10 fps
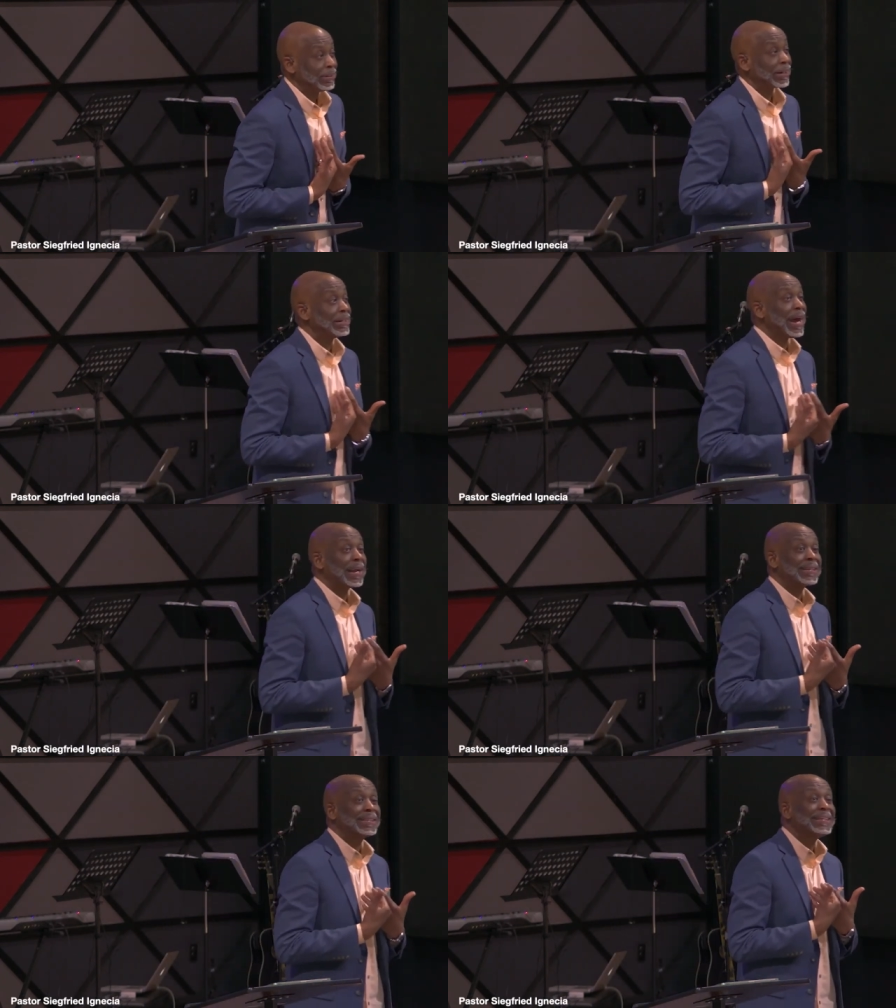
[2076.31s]
The
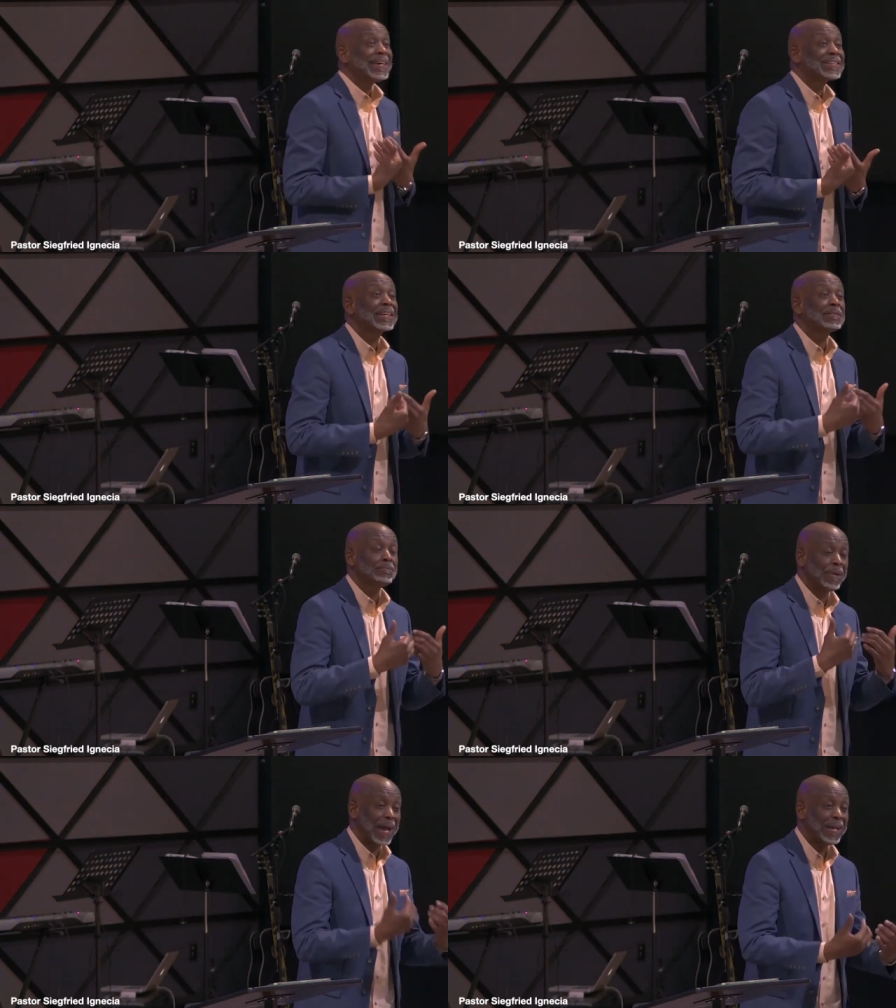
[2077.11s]
reality is that
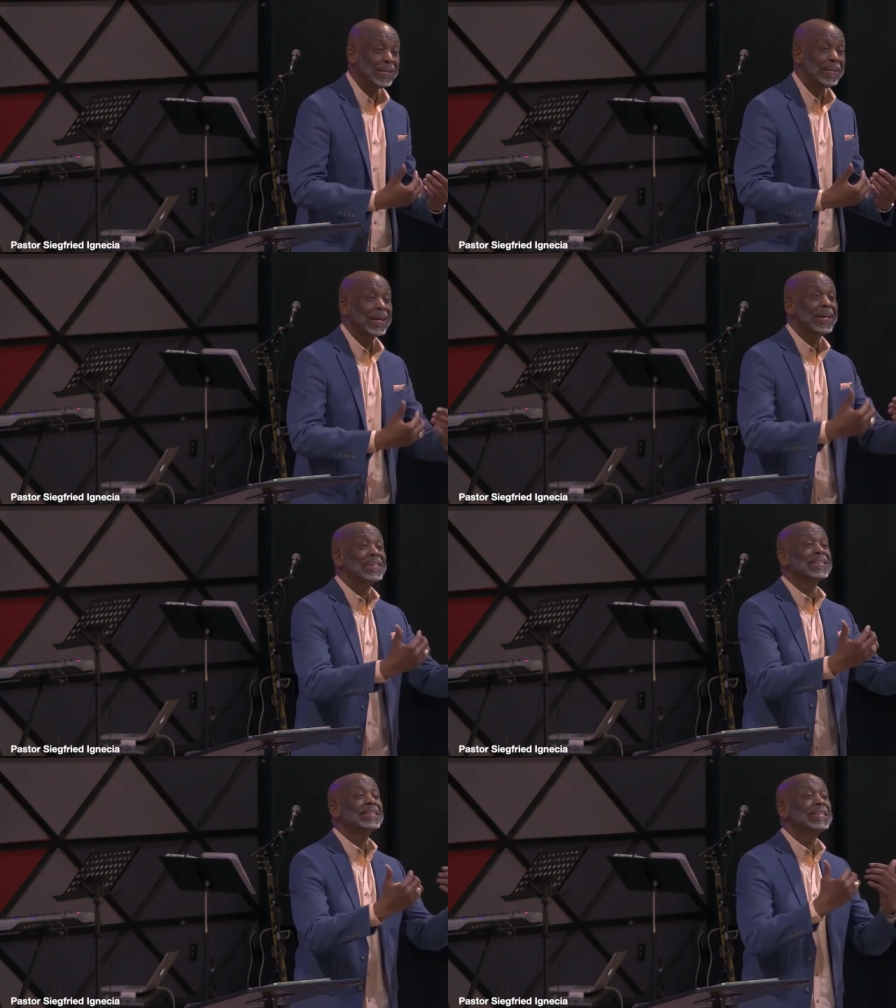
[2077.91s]
man
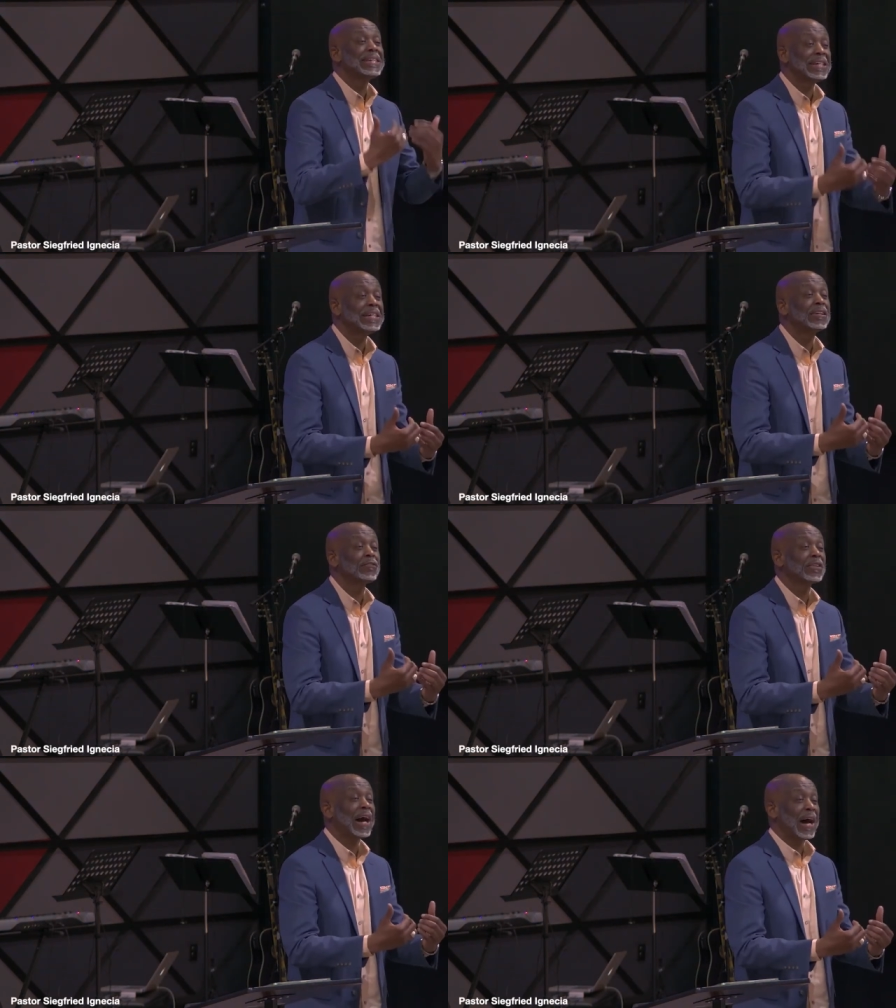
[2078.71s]
is in
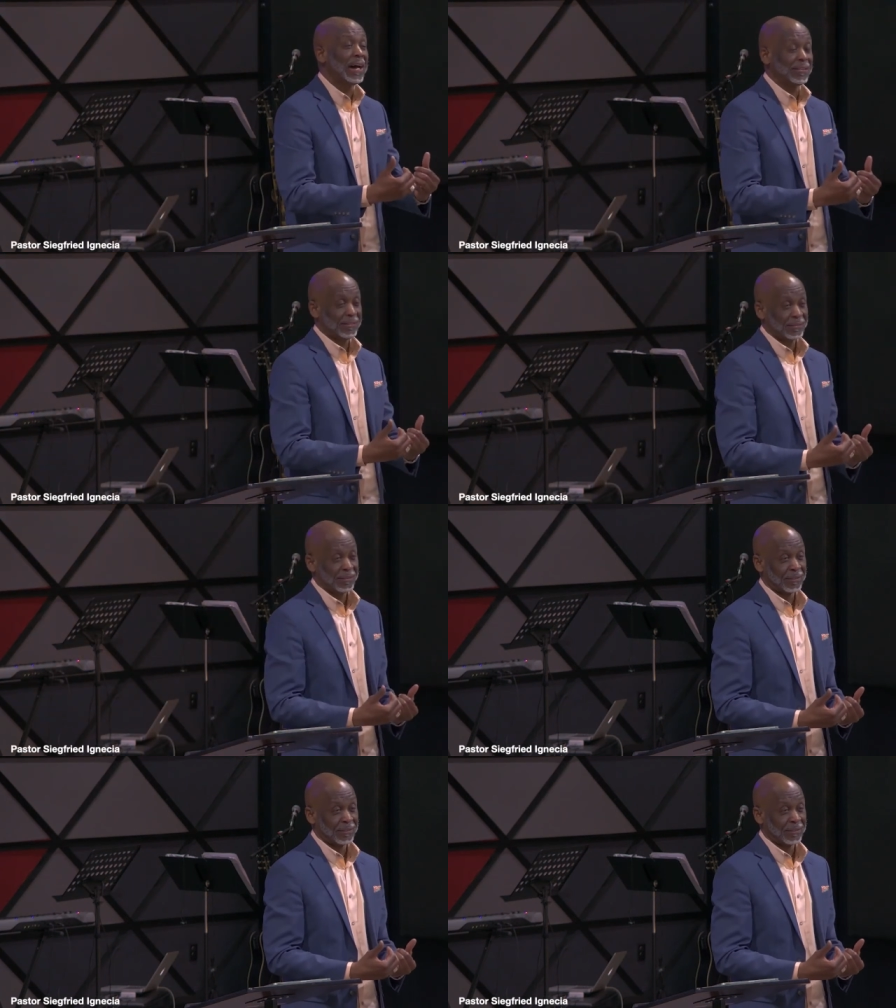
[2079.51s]
need of God.